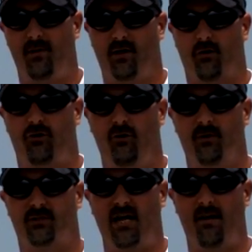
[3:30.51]
being
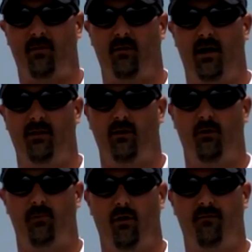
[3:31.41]
Okuma's top-of-the-line
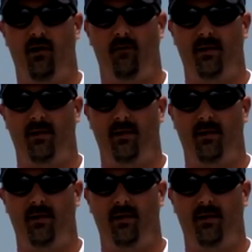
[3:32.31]
low-profile